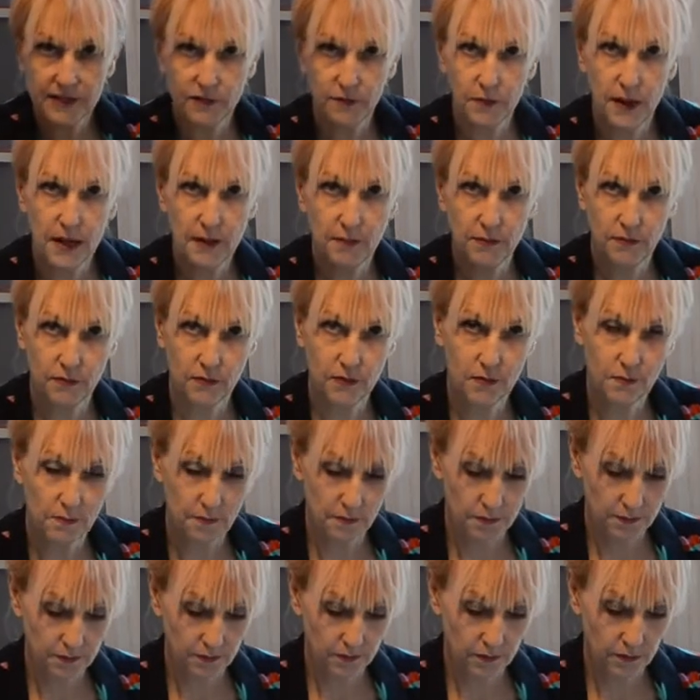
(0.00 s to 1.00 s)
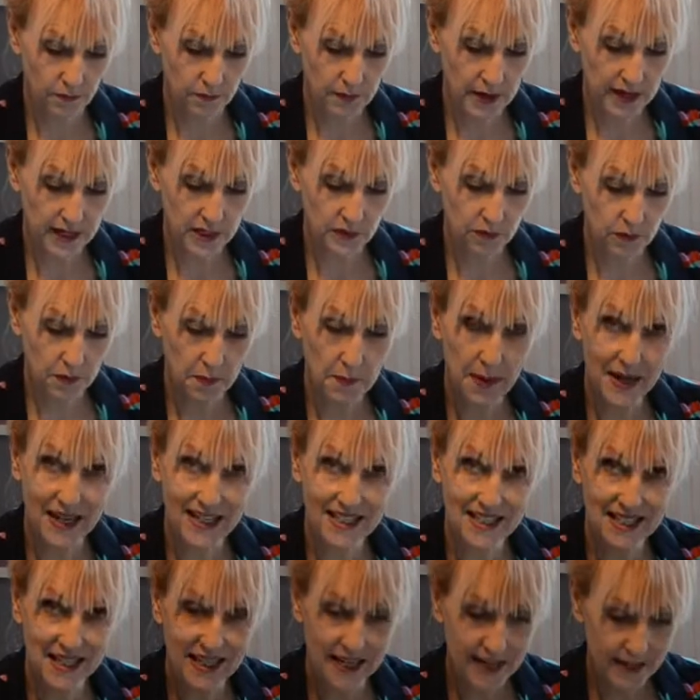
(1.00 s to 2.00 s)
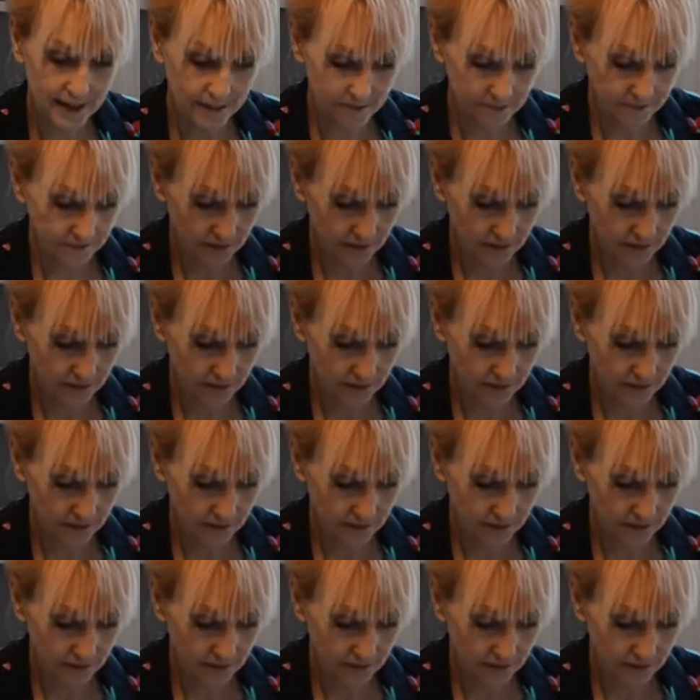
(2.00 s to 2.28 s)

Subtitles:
of paper from page from a magazine,